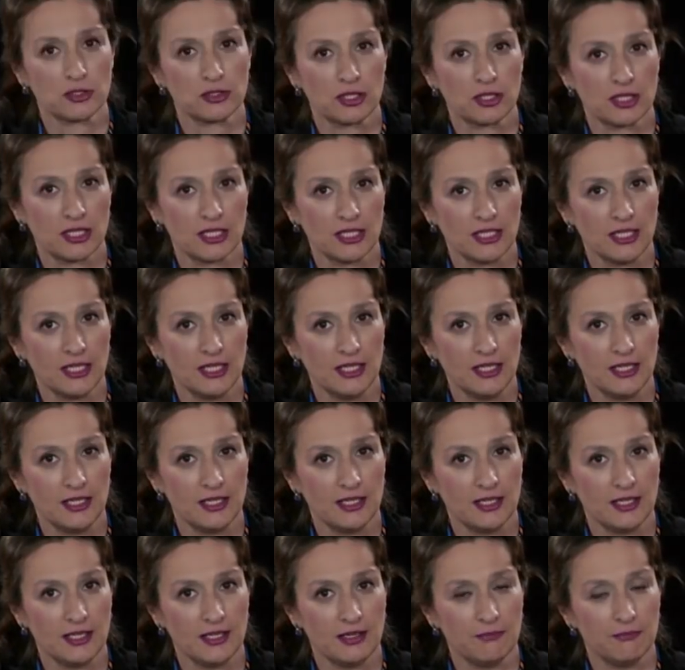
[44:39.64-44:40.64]
the
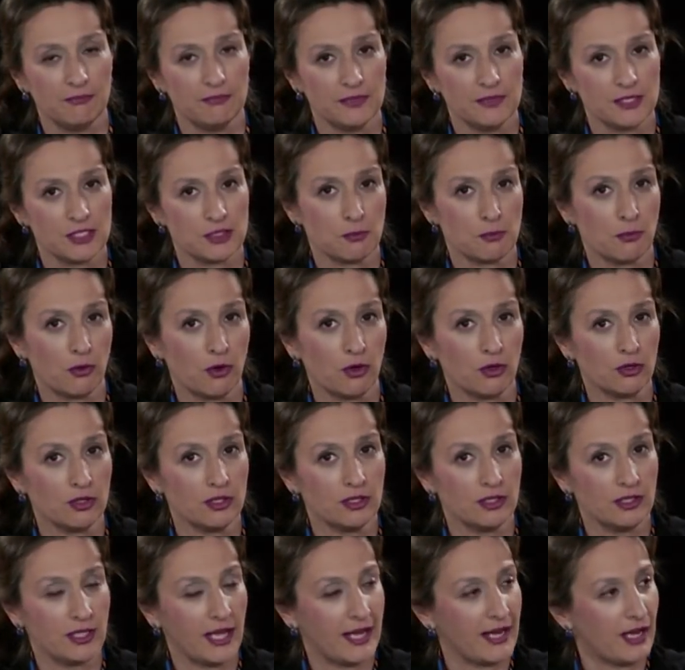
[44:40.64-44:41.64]
small
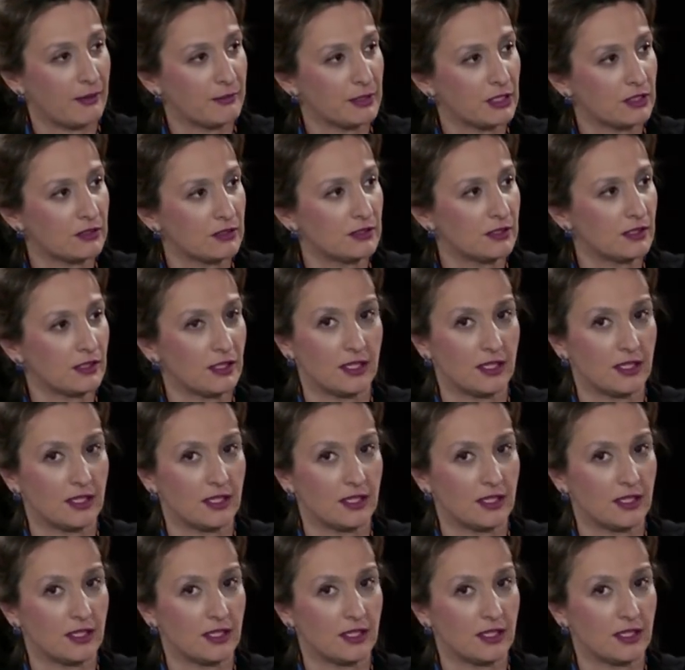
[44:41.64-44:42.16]
diameter,